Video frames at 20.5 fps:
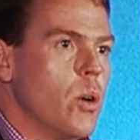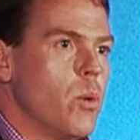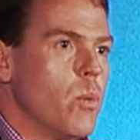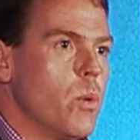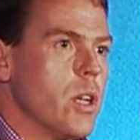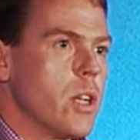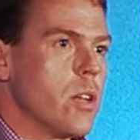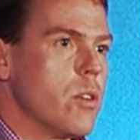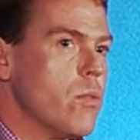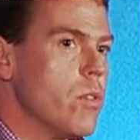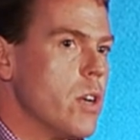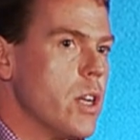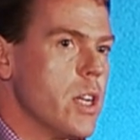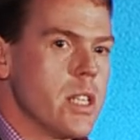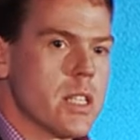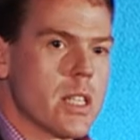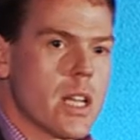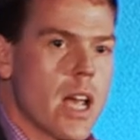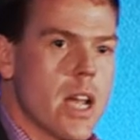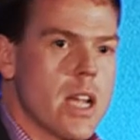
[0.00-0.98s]
We can
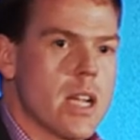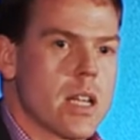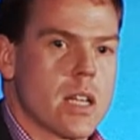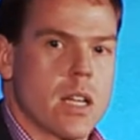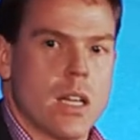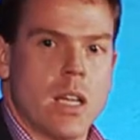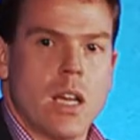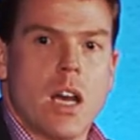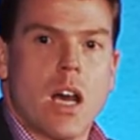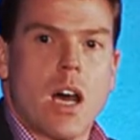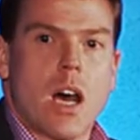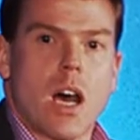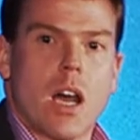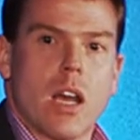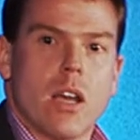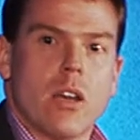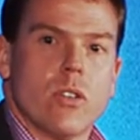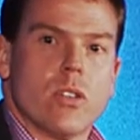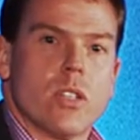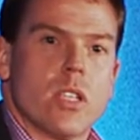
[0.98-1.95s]
really take
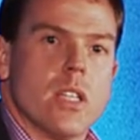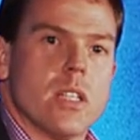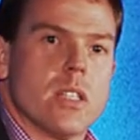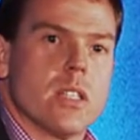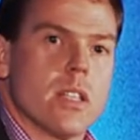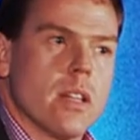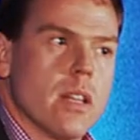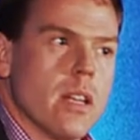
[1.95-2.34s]
IoT to